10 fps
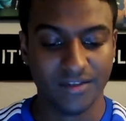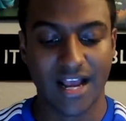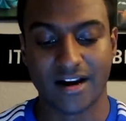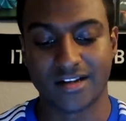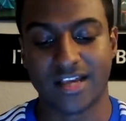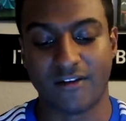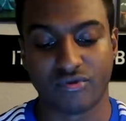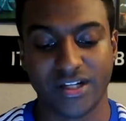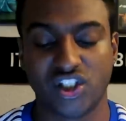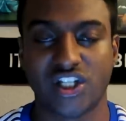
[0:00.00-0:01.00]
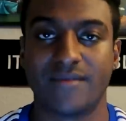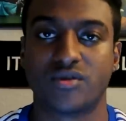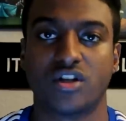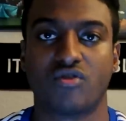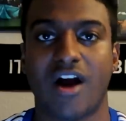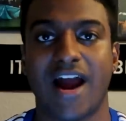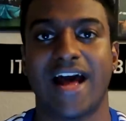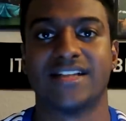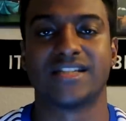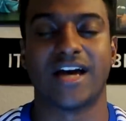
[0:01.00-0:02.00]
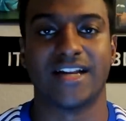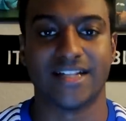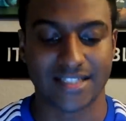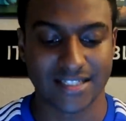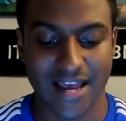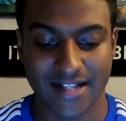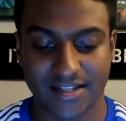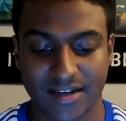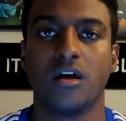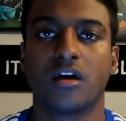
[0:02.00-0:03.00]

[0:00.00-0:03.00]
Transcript: and us have Reece James on the right hand side instead.